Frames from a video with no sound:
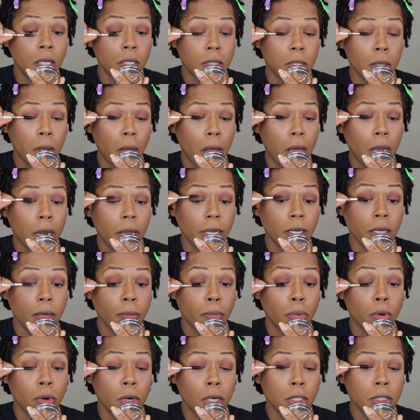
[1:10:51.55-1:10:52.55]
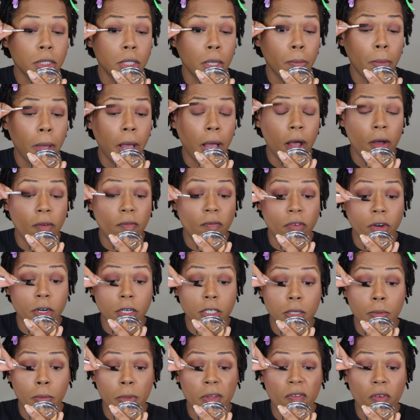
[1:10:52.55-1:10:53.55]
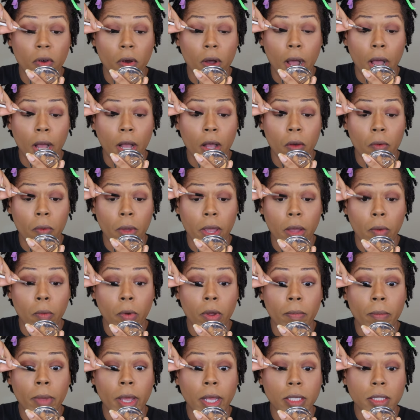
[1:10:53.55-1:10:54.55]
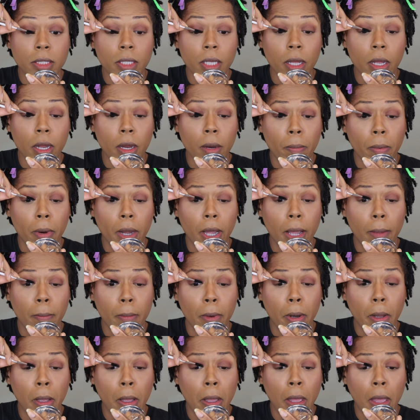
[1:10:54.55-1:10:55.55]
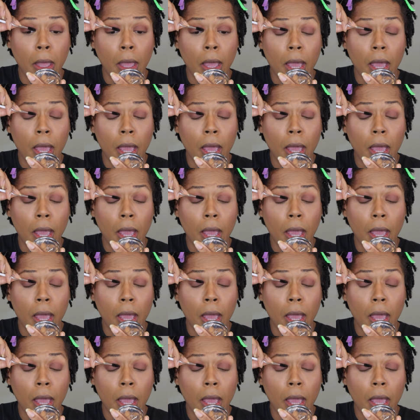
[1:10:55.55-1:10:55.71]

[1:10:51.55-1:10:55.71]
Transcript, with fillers: So I like to brush them out first before I go in with mascara primer.